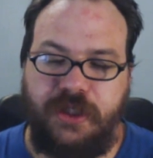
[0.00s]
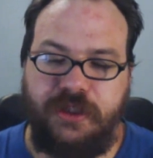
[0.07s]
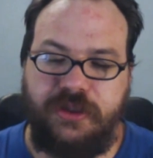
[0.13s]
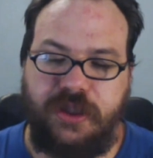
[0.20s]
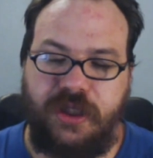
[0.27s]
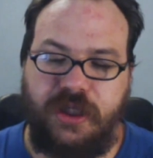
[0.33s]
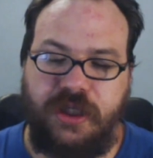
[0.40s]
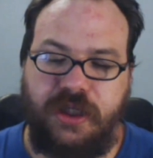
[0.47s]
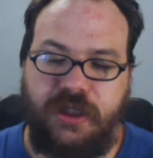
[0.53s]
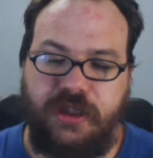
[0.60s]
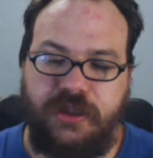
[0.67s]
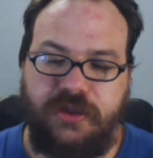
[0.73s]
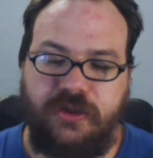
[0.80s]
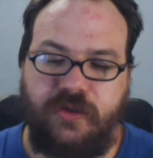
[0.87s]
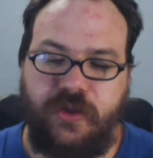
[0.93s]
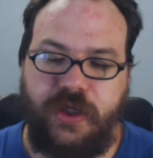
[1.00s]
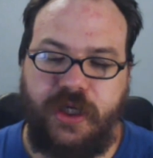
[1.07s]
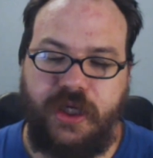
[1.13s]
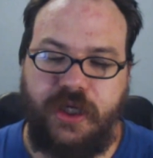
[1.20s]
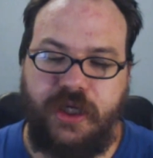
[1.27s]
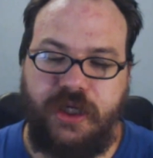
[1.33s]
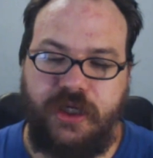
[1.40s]
But let's go
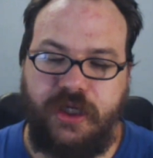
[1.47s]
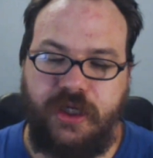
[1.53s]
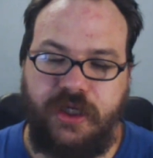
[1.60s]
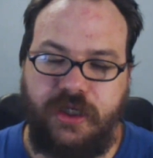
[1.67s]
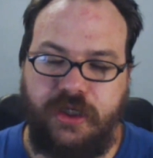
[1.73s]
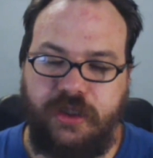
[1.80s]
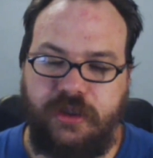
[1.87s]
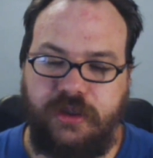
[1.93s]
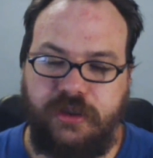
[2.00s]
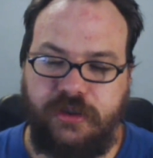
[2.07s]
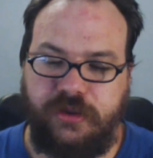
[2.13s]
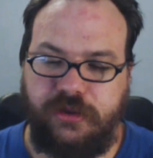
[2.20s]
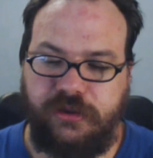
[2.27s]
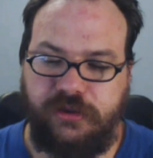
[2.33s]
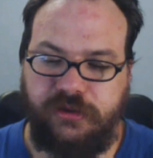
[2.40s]
ahead and...